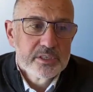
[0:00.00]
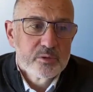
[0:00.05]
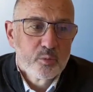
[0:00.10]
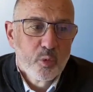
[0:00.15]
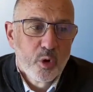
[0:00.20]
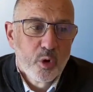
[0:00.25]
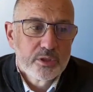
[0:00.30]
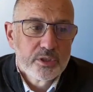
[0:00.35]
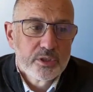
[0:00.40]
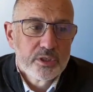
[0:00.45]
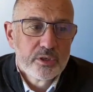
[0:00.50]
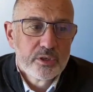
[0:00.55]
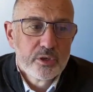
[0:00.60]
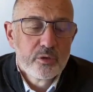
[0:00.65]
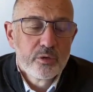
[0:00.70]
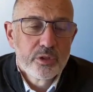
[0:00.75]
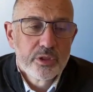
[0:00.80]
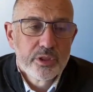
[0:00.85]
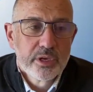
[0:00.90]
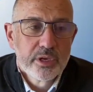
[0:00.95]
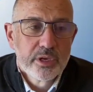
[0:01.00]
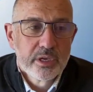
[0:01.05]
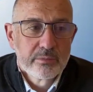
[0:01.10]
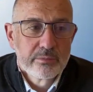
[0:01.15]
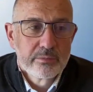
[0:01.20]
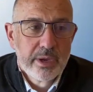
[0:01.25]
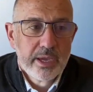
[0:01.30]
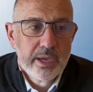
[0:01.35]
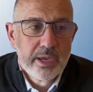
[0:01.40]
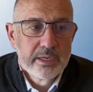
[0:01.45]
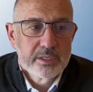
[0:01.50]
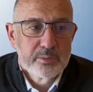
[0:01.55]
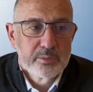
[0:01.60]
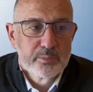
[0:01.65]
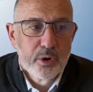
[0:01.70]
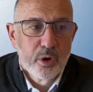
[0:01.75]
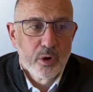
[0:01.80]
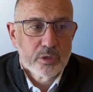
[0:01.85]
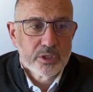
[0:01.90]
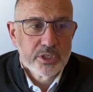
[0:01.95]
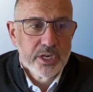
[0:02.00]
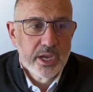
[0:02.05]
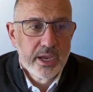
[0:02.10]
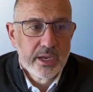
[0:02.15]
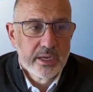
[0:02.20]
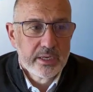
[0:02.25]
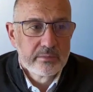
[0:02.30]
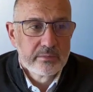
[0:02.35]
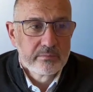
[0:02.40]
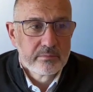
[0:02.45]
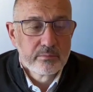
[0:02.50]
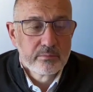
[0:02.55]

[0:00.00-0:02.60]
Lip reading: what do you think makes blockchain